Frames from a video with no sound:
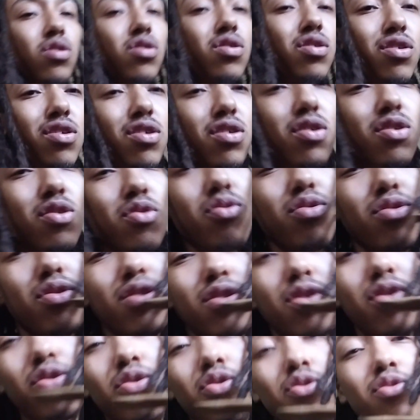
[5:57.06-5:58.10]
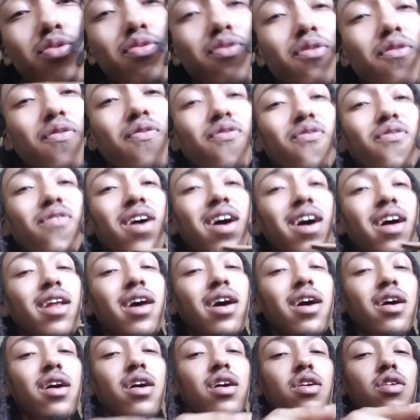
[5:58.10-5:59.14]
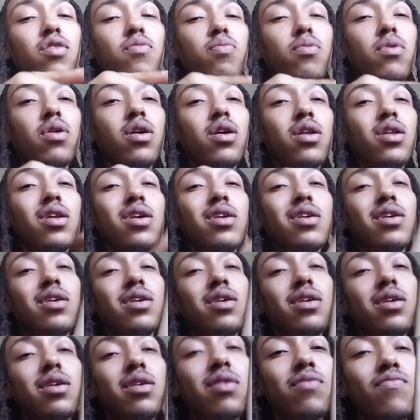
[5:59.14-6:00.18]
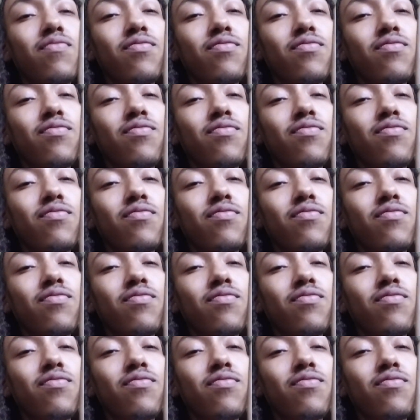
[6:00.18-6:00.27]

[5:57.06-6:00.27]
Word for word: Good YouTube, fat ass blunt nigga.